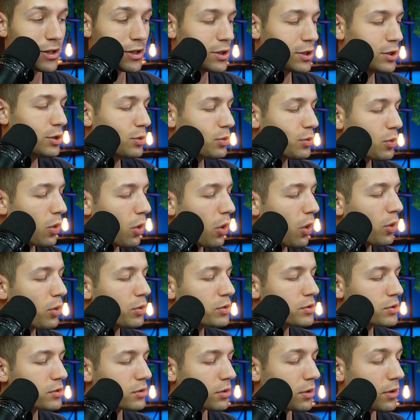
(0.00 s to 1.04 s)
you
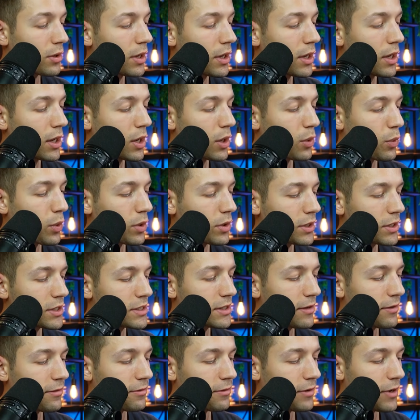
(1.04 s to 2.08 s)
also will
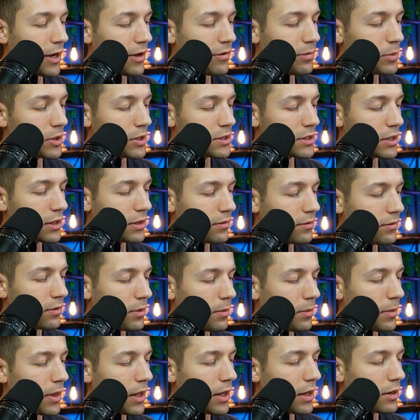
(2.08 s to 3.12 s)
receive 5%
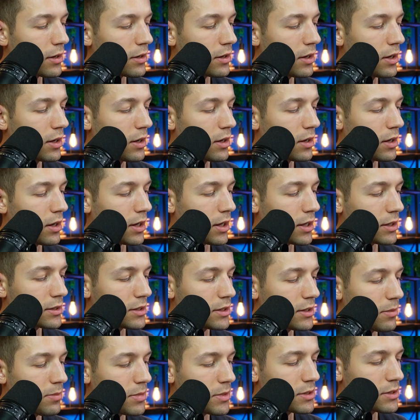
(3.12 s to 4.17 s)
from their
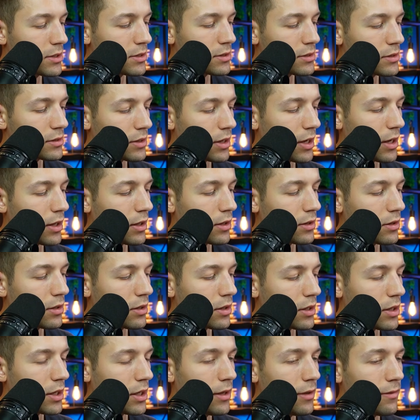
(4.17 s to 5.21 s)
deposits.
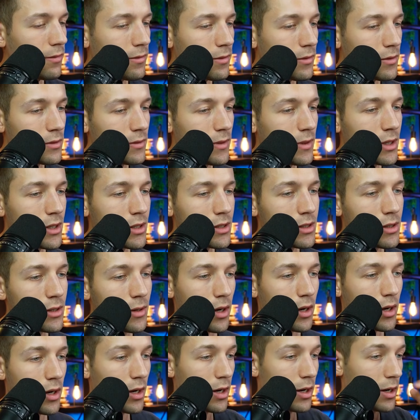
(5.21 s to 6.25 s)
And if this
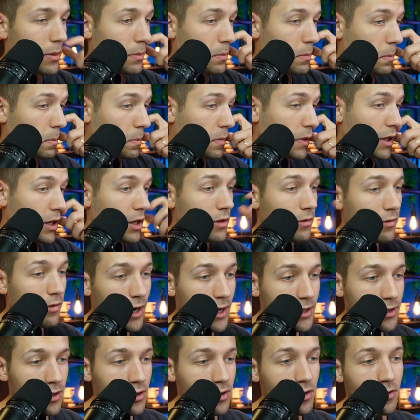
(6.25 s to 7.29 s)

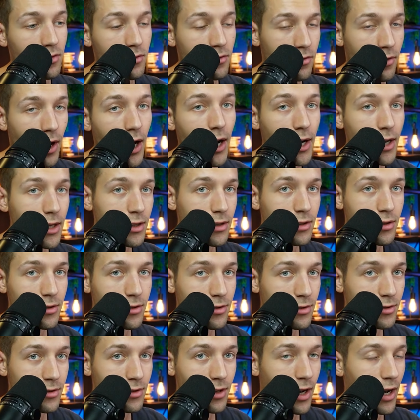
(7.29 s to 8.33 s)
invite,
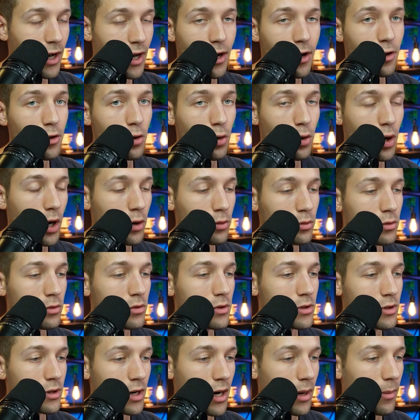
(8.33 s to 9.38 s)
I don't know how to
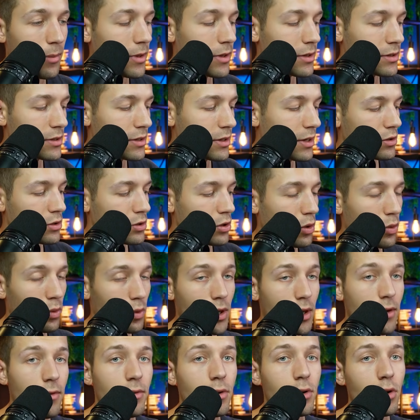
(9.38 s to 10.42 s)
describe this. So
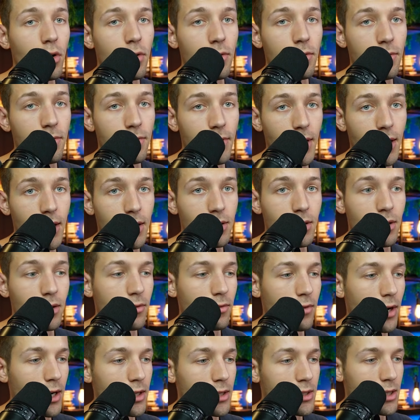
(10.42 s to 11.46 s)
if your friend
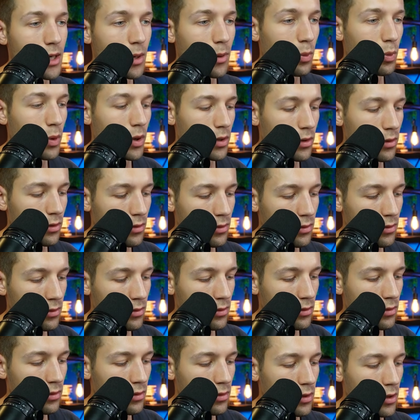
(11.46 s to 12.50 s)
invites someone,
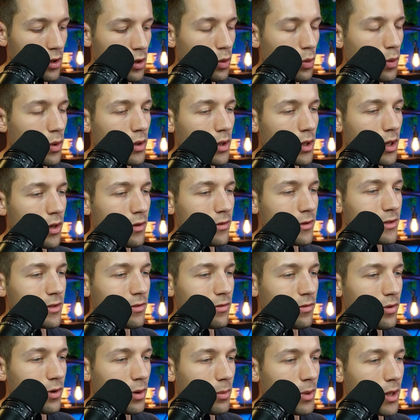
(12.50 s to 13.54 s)
you will even
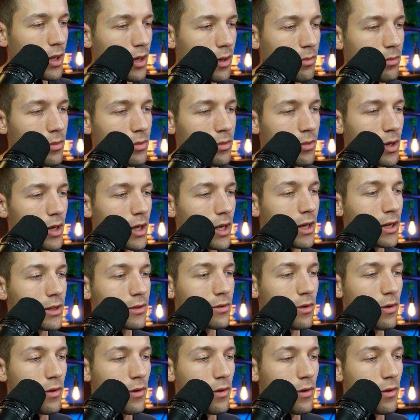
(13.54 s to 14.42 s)
from him get